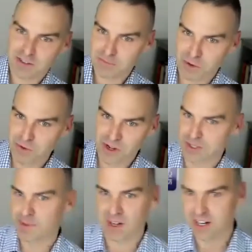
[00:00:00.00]
Woolworths,
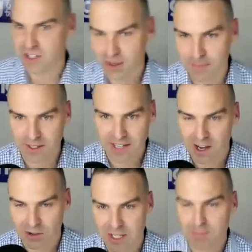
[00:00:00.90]
but I shop at
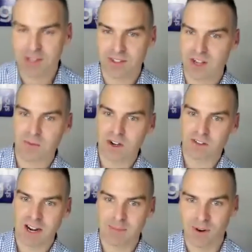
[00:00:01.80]
Aldi because I want
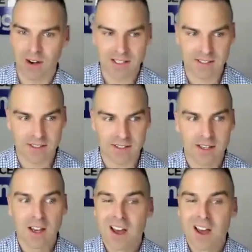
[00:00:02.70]
great prices.